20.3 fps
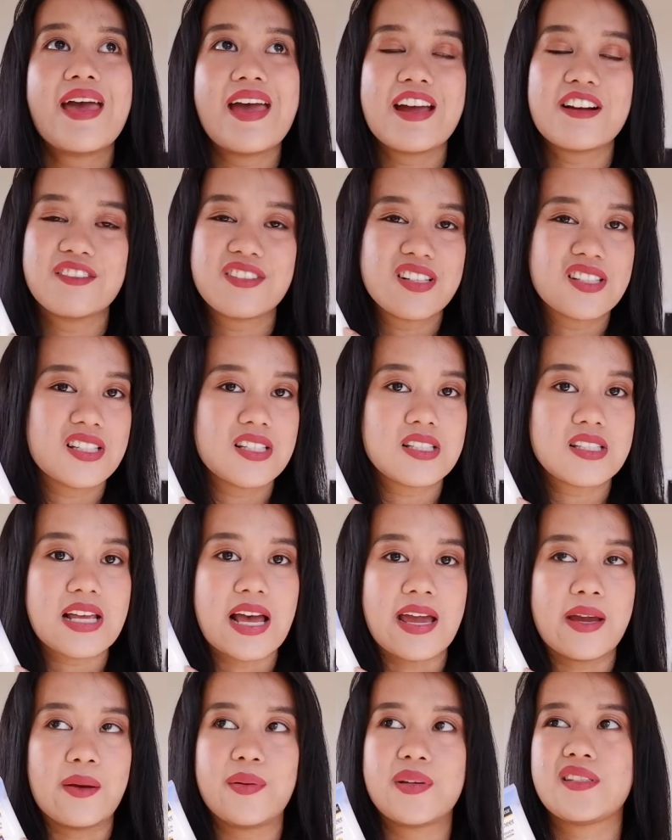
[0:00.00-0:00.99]
ever since
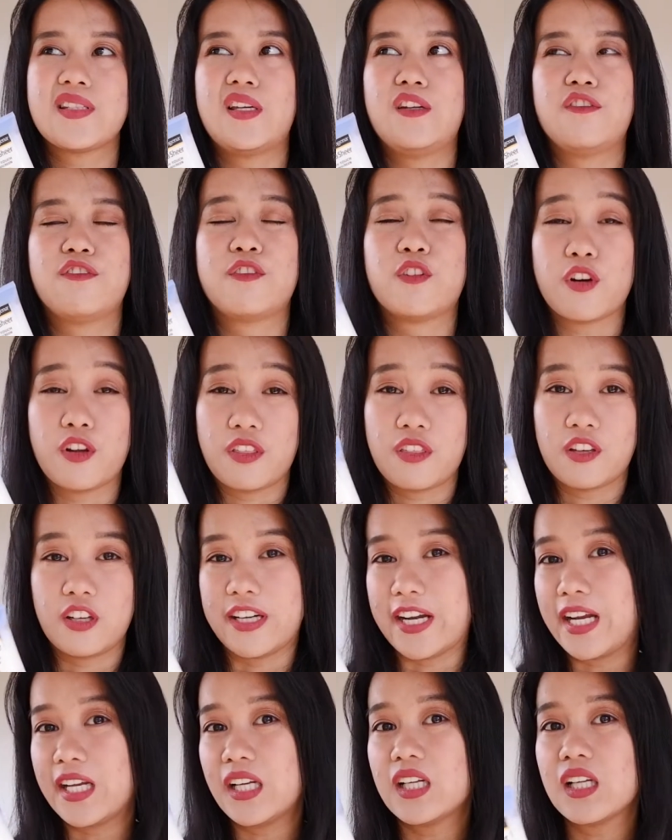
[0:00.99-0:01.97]
I was in 4th
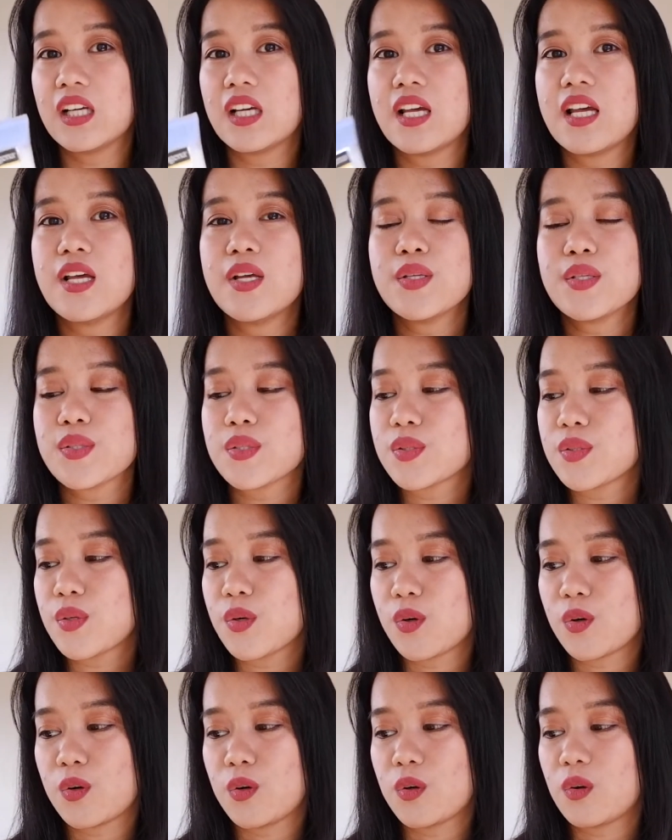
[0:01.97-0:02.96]
grade.
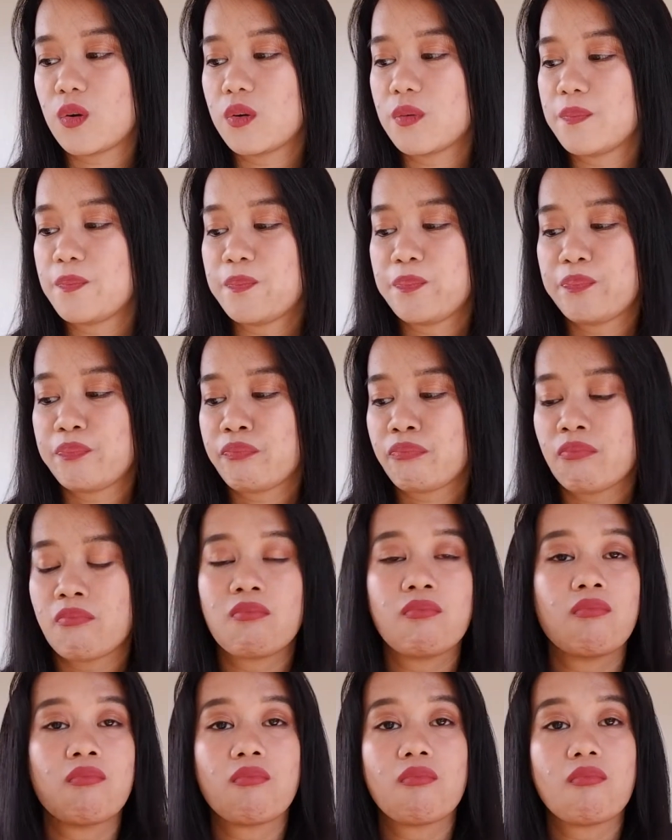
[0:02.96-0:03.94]
So
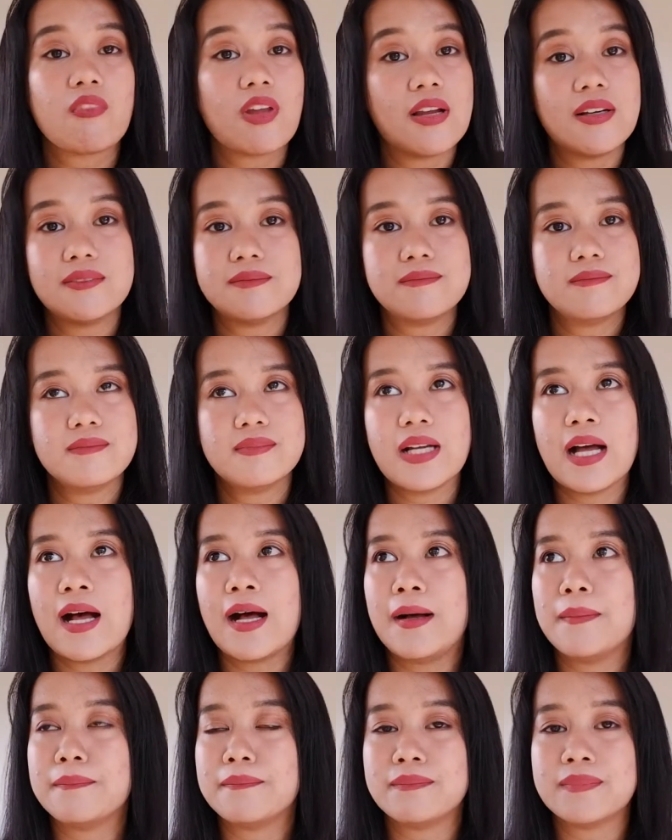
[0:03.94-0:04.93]

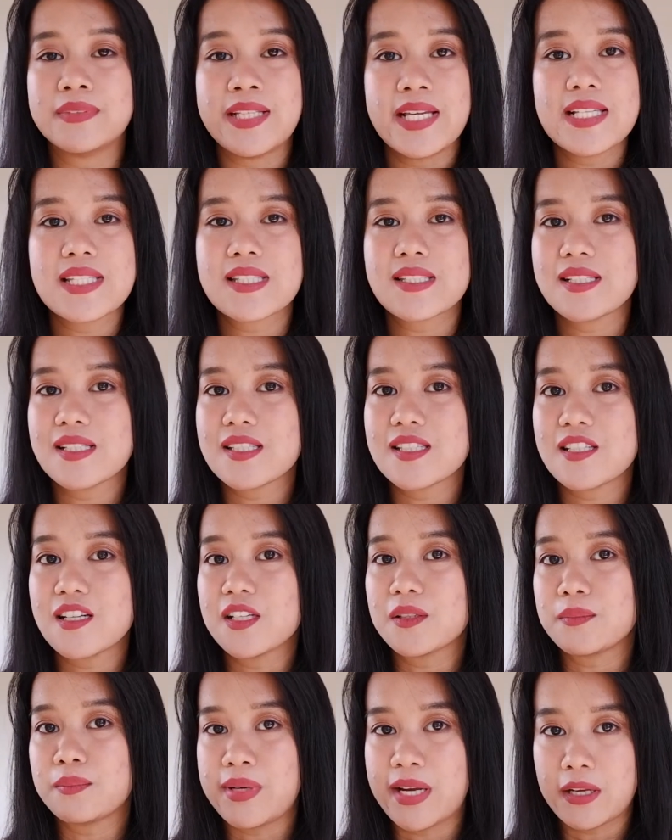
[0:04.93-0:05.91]
this does
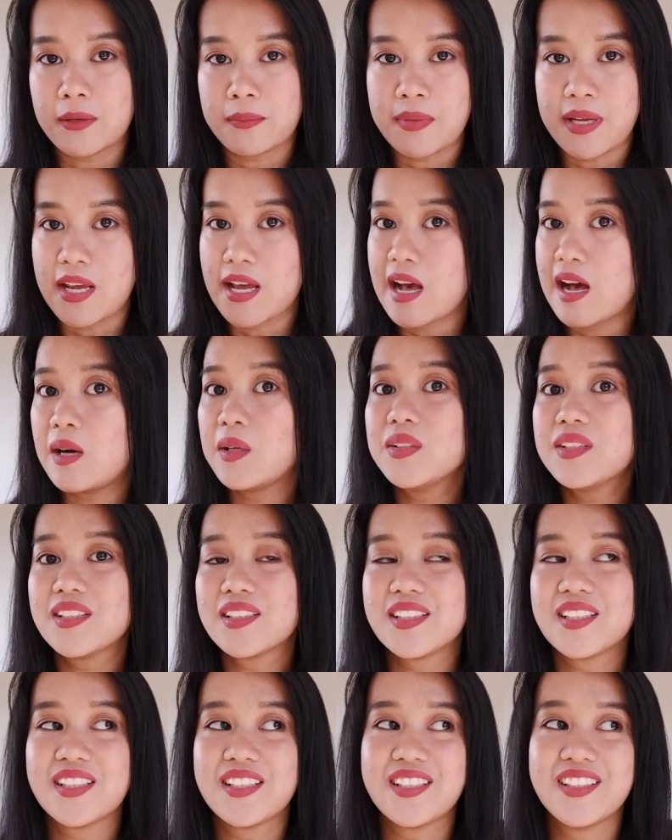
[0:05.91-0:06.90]
not break me
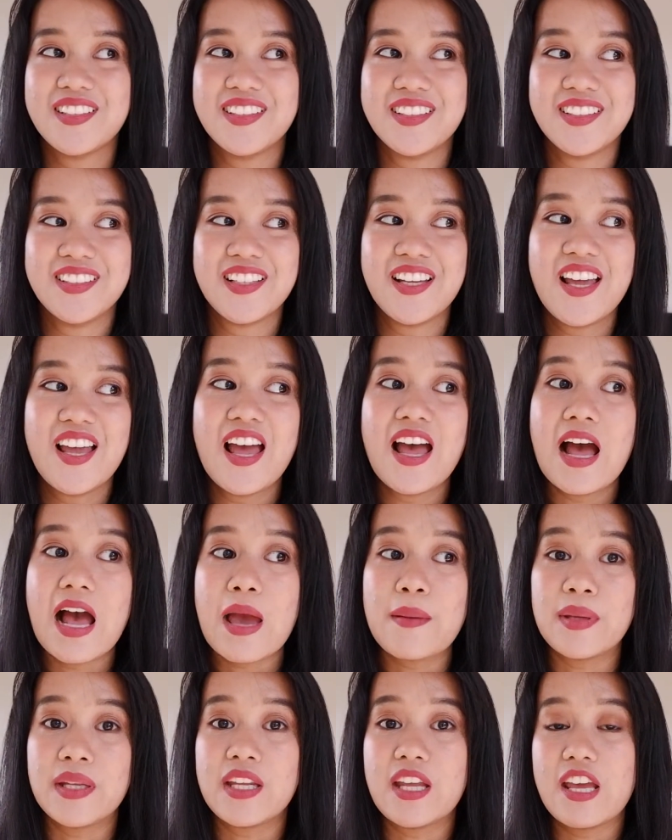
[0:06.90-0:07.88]
out.
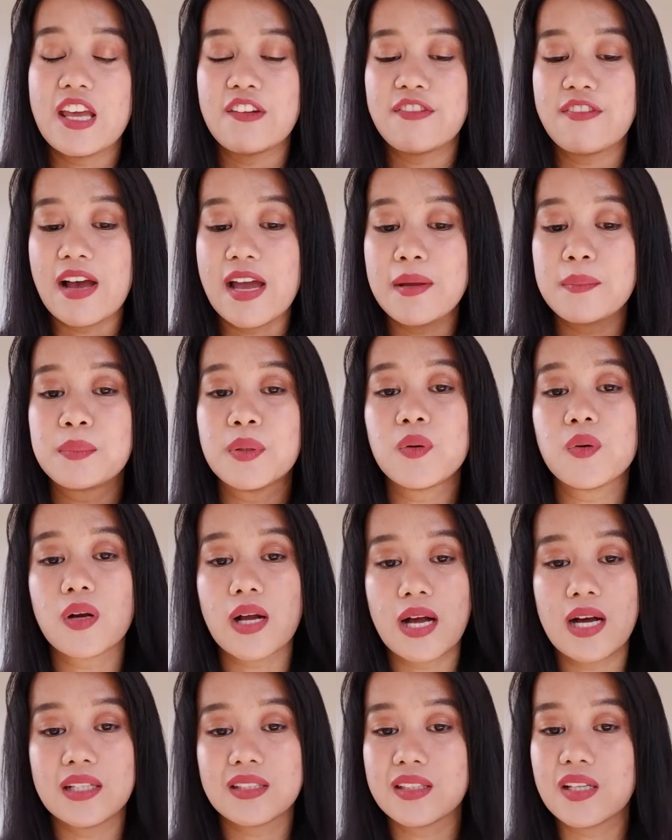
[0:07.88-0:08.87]
I mean, if I broke
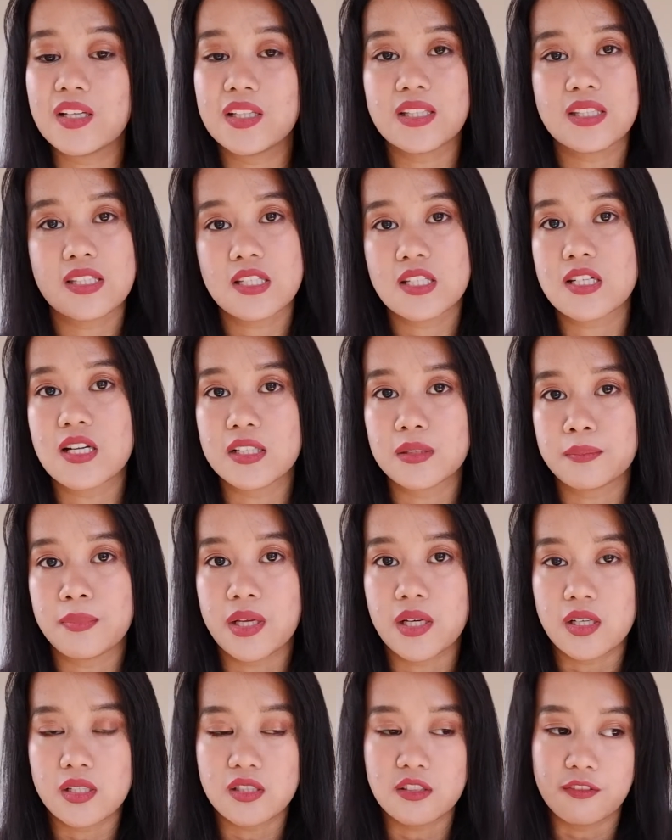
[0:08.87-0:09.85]
out, it's not
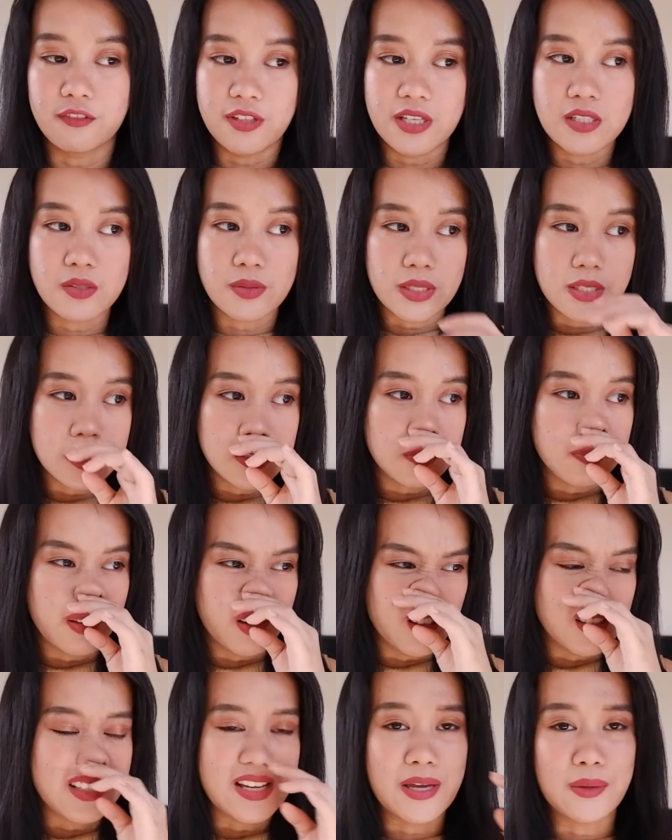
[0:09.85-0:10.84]
because of this one. It's
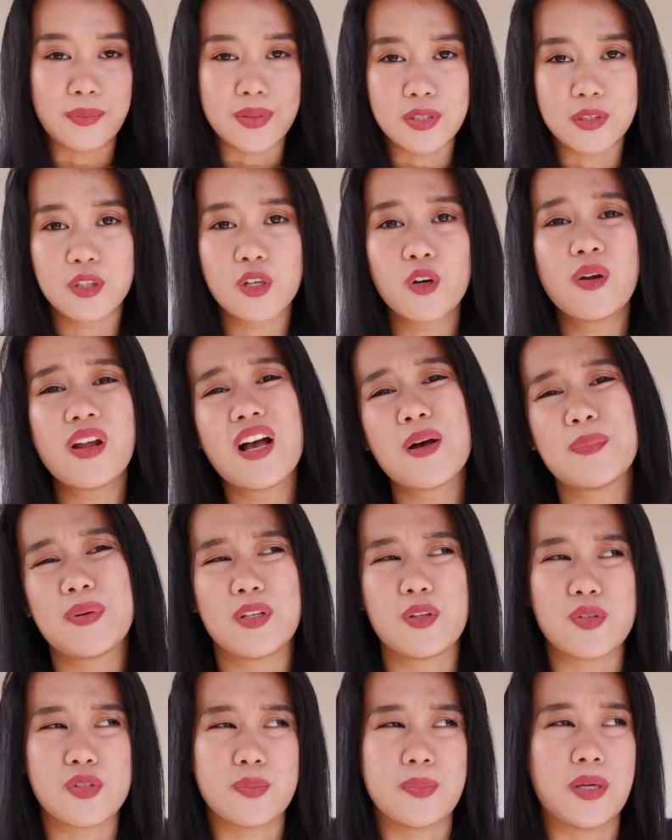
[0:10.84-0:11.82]
because I was growing up.
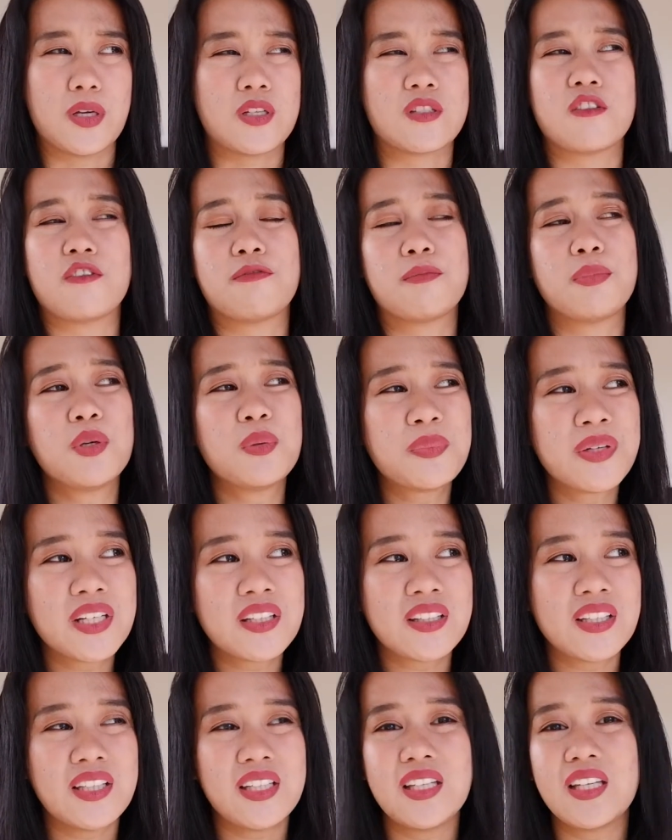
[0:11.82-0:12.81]
It was because of
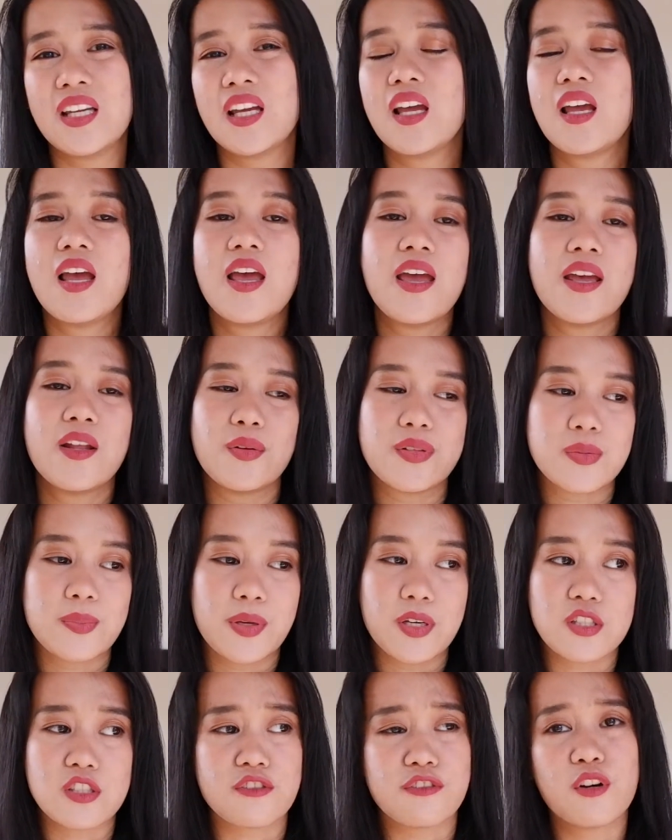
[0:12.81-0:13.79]
puberty. It was
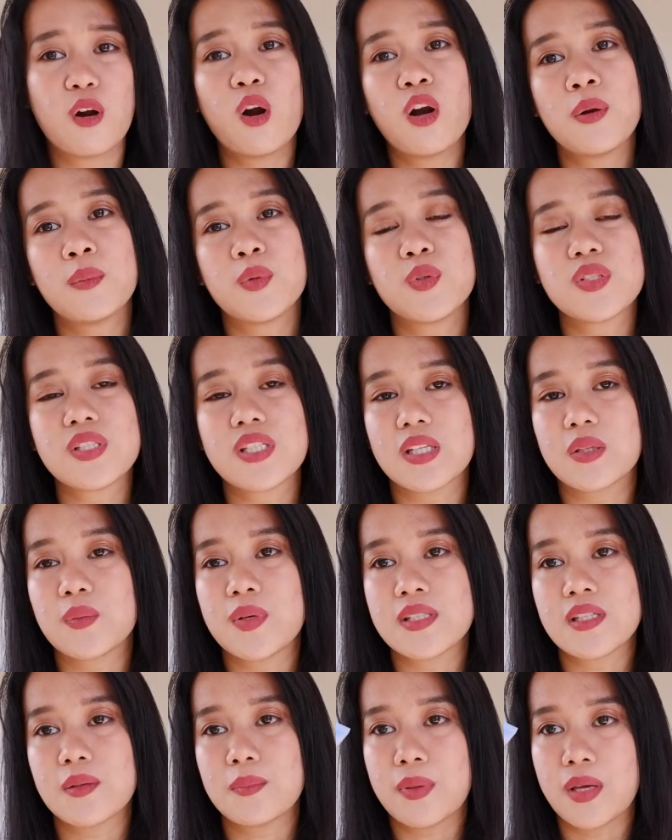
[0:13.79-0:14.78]
because of hormones. It
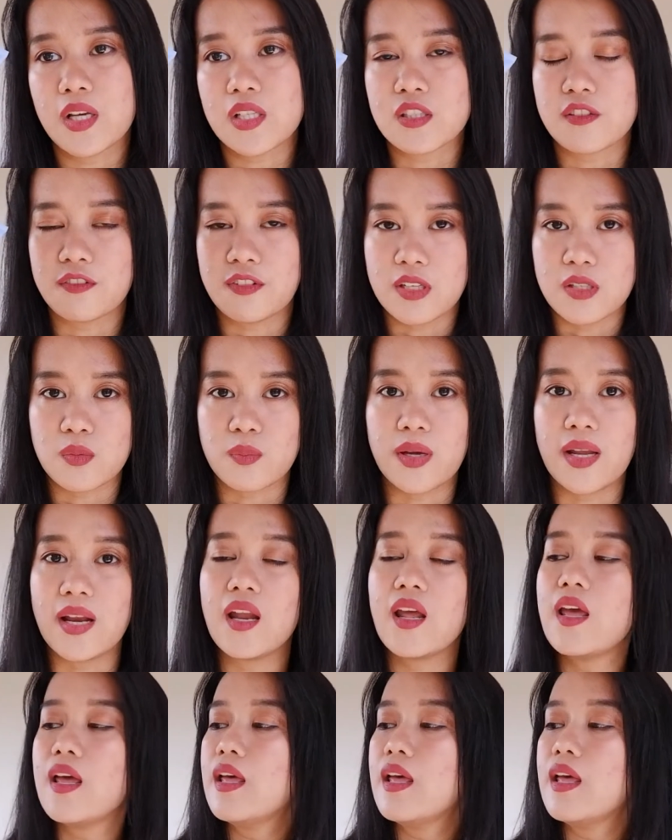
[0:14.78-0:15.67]
wasn't because of this one.